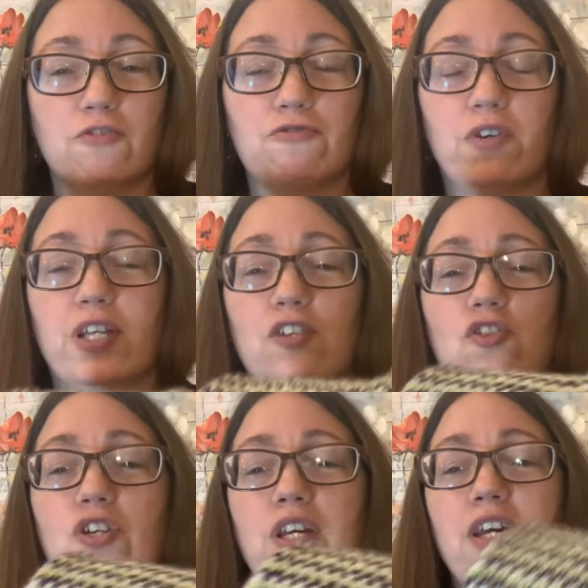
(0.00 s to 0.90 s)

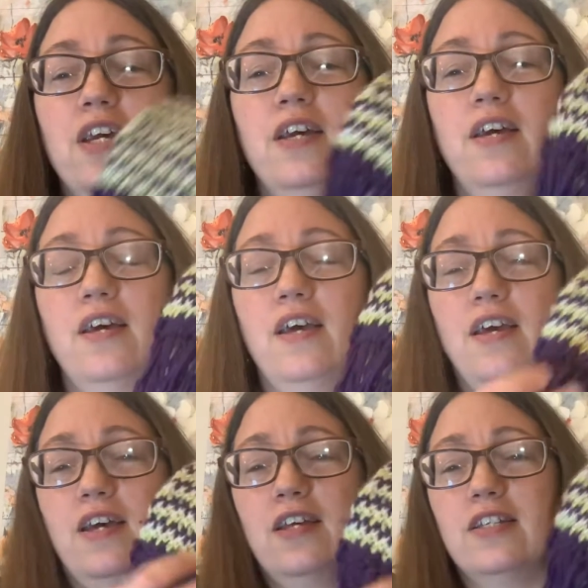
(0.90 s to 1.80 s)
fringe.
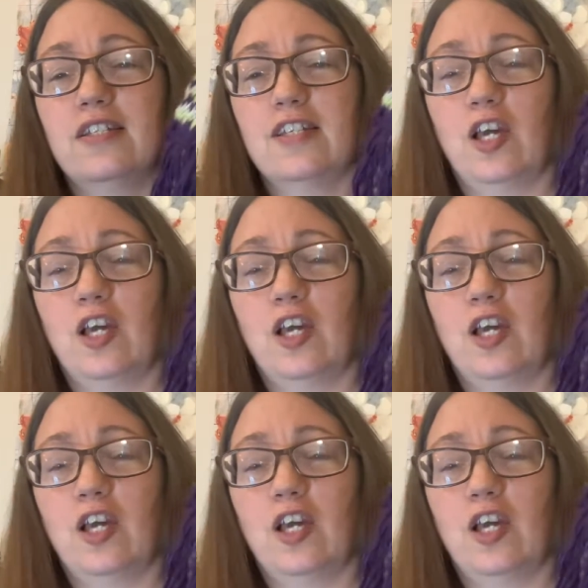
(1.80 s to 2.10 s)
And